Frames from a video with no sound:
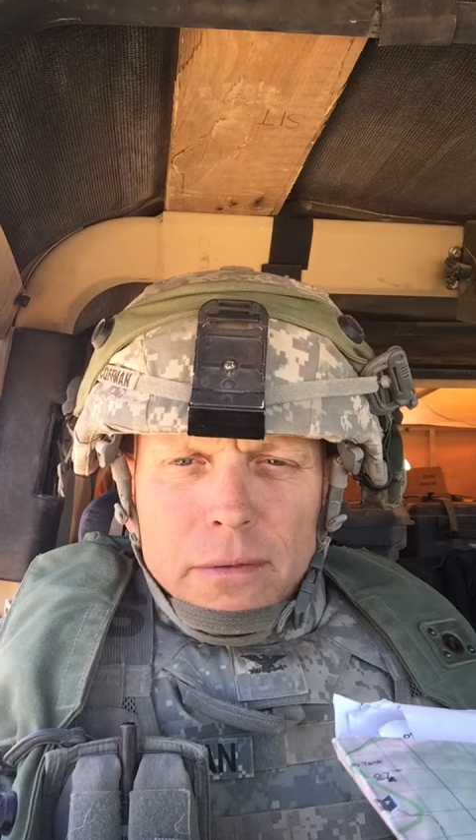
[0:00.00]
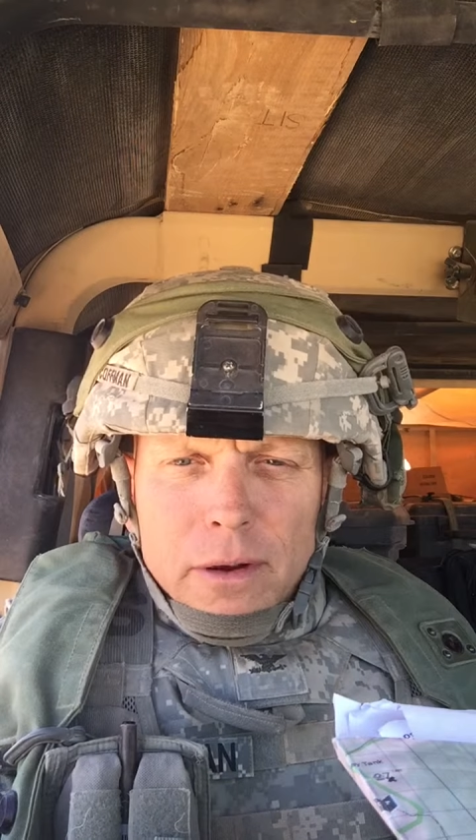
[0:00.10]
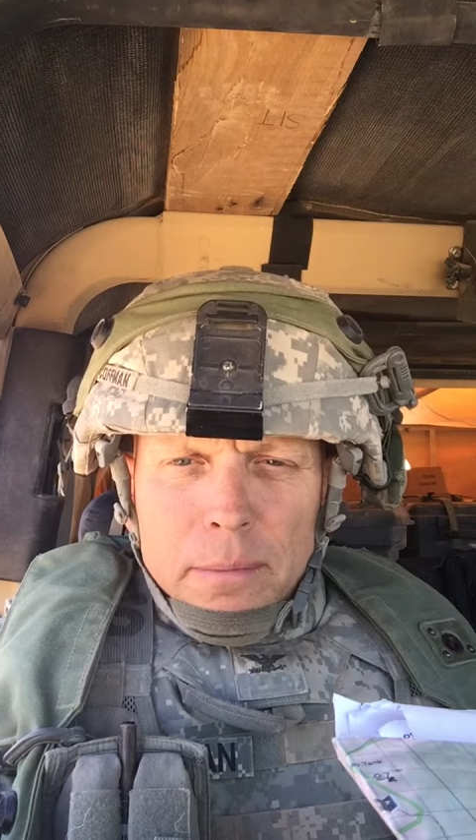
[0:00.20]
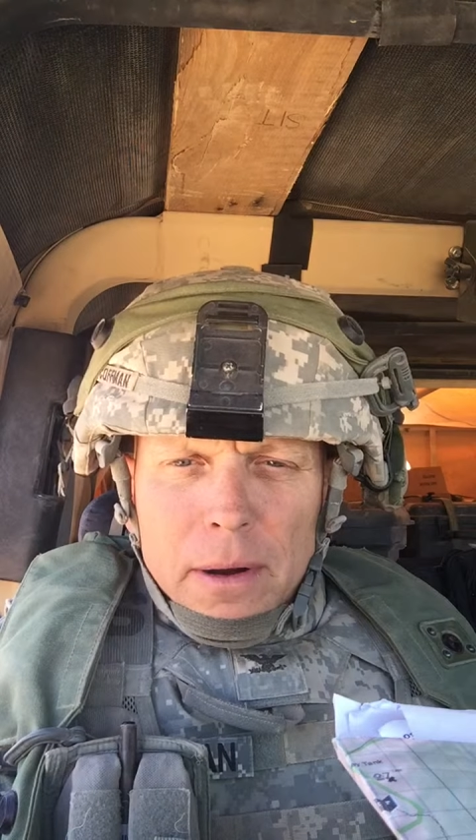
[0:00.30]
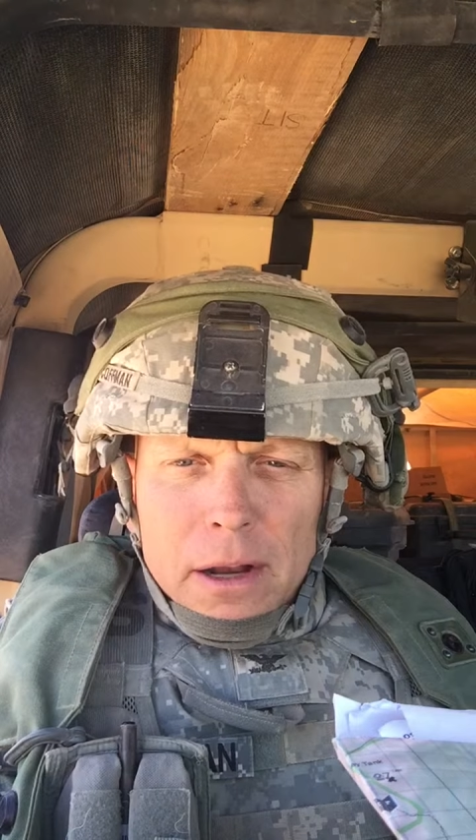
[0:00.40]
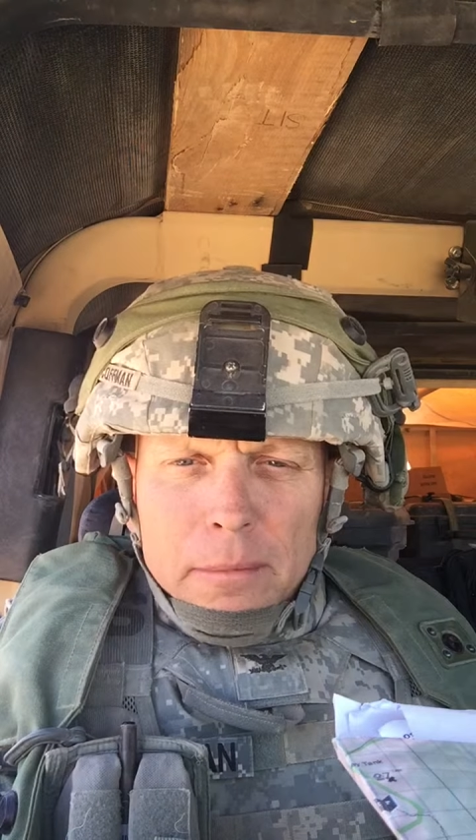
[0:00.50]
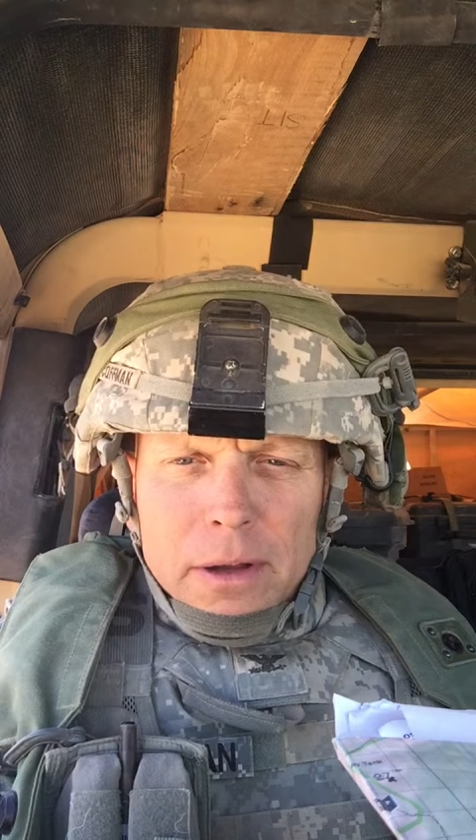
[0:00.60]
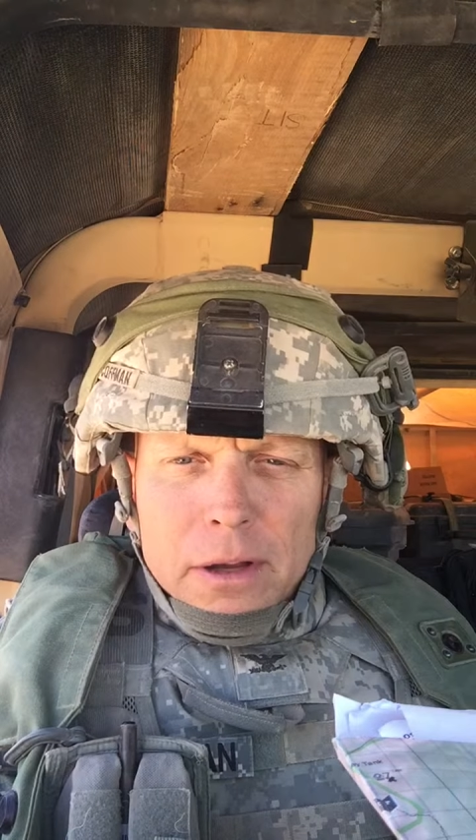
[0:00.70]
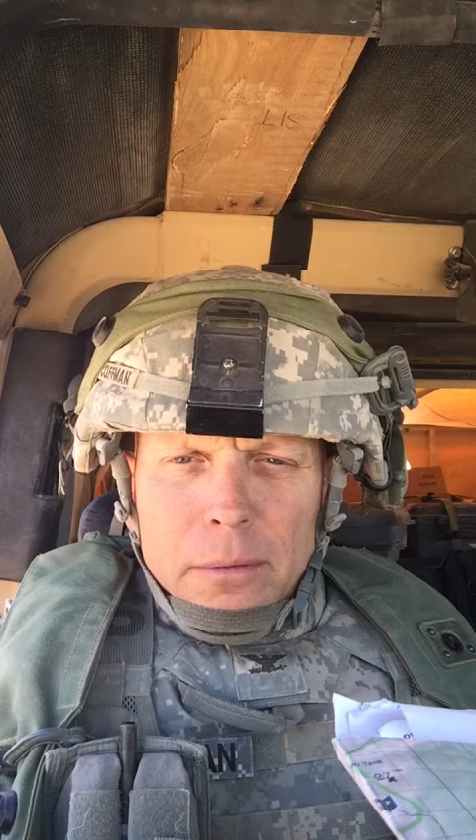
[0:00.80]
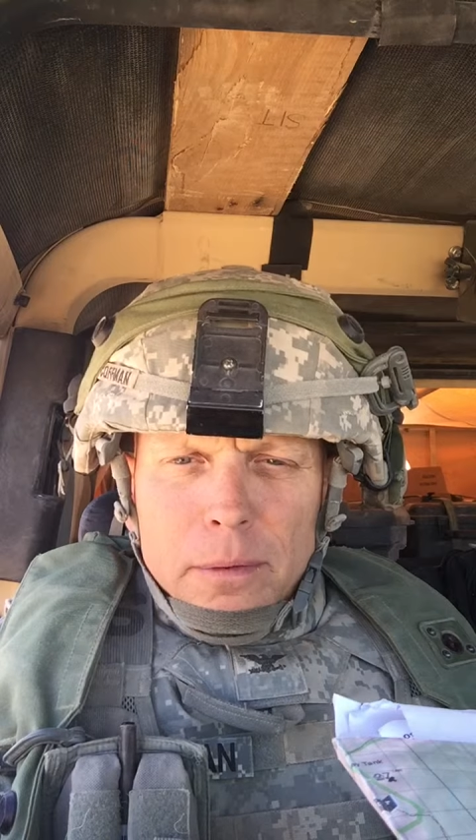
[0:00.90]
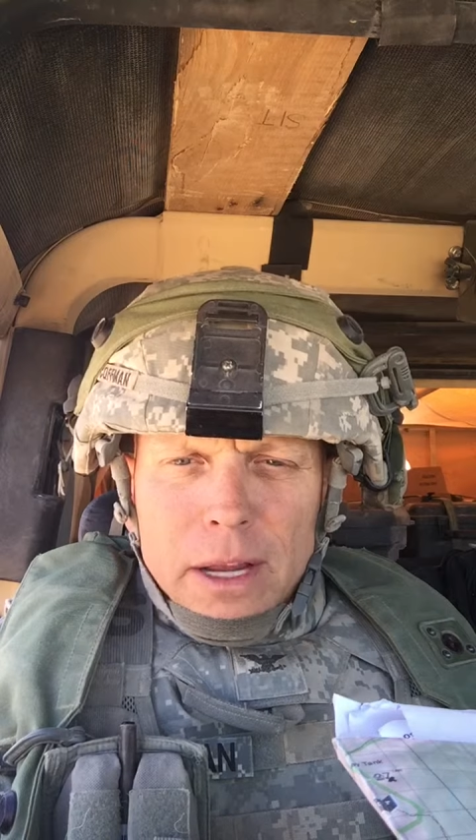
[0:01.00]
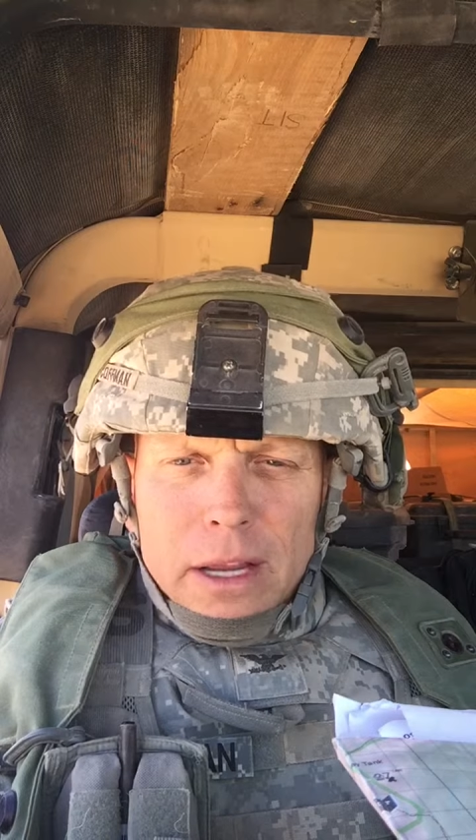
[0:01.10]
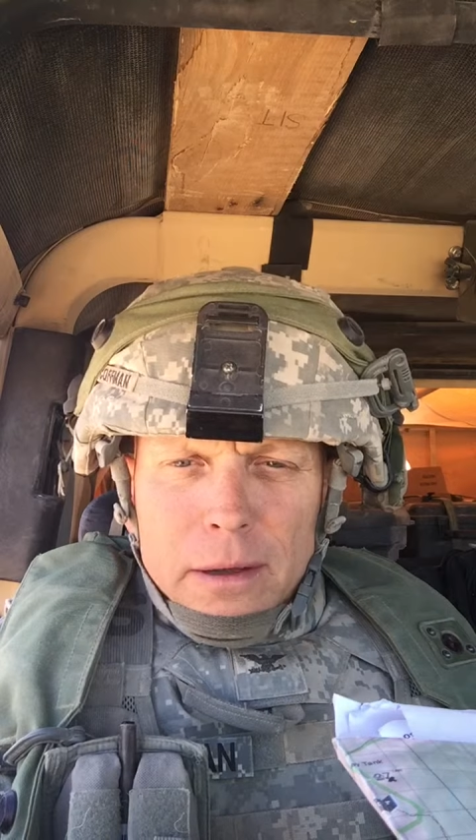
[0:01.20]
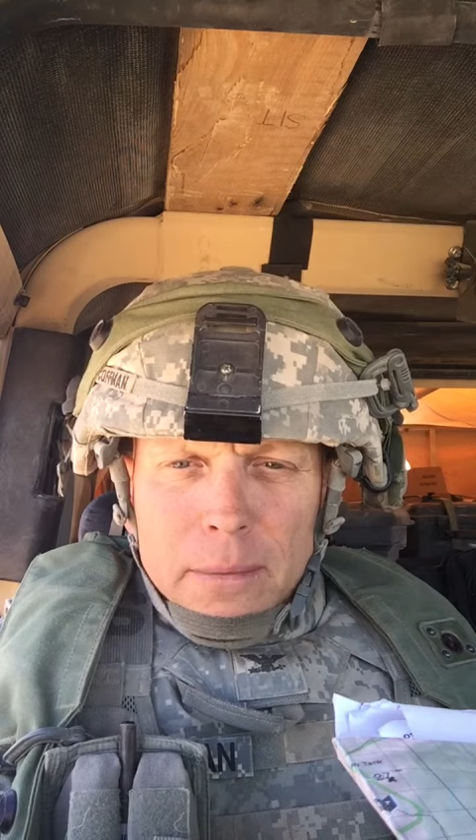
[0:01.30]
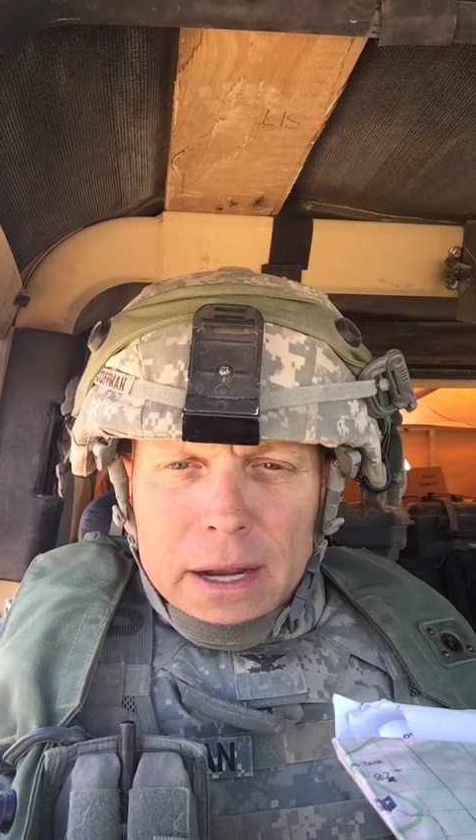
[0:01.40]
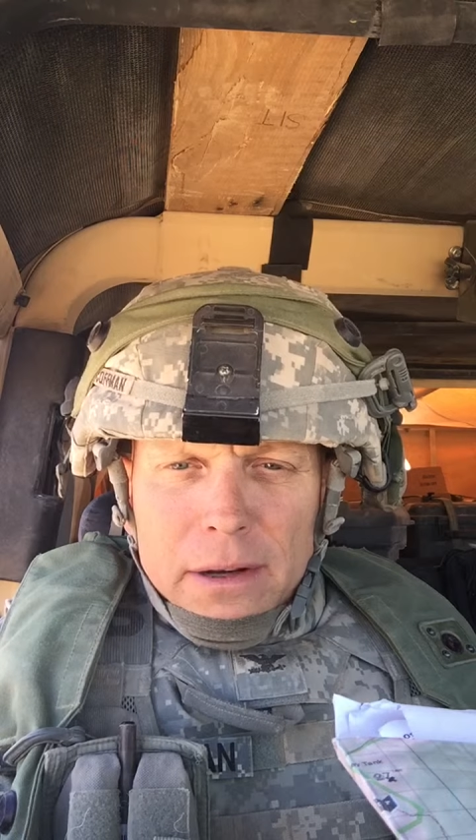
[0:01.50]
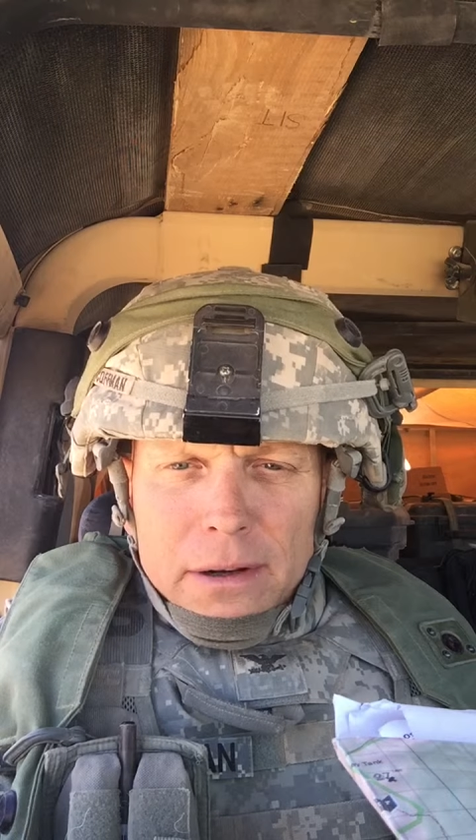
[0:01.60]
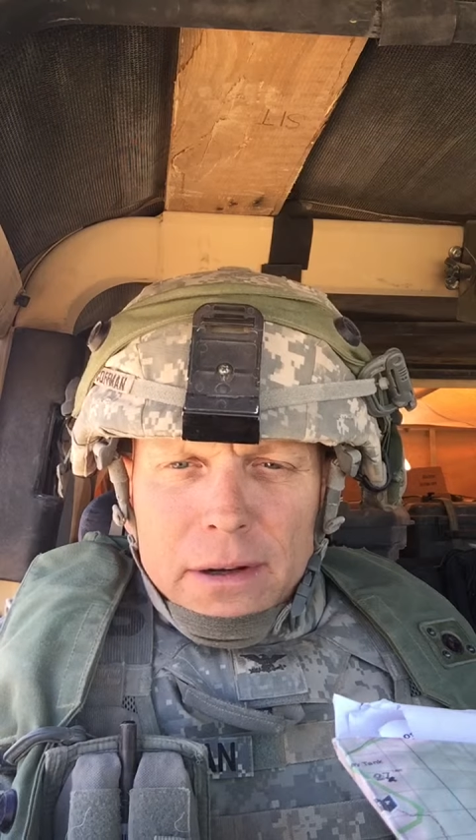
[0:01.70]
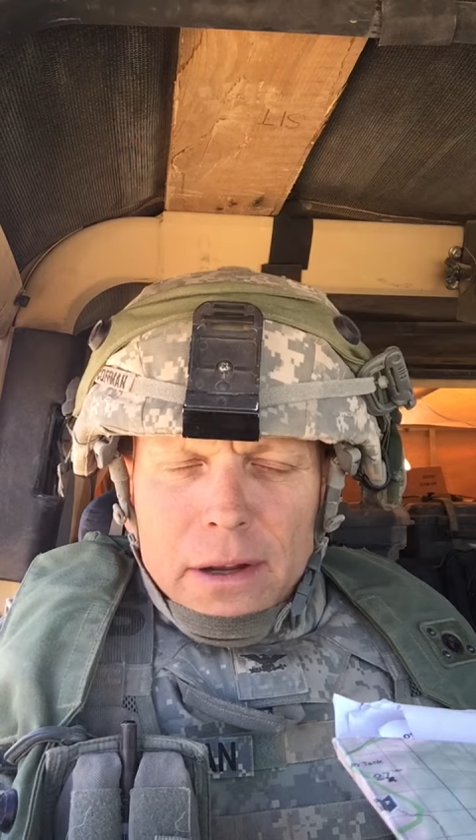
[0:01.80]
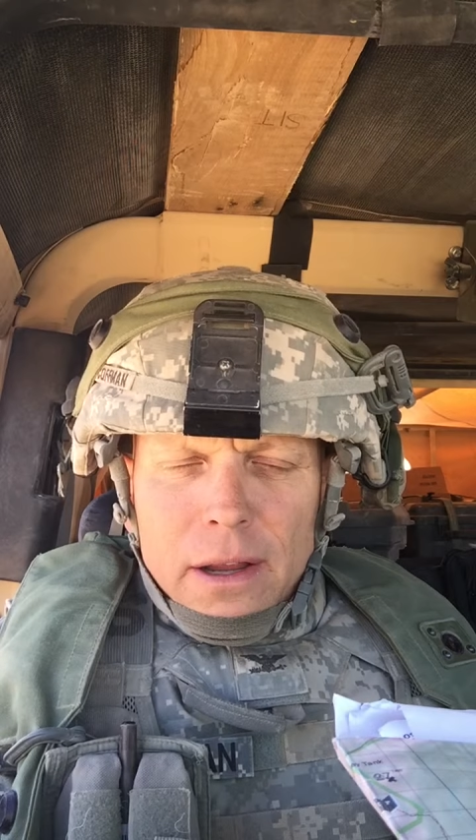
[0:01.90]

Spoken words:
Very proud to be your brigade commander.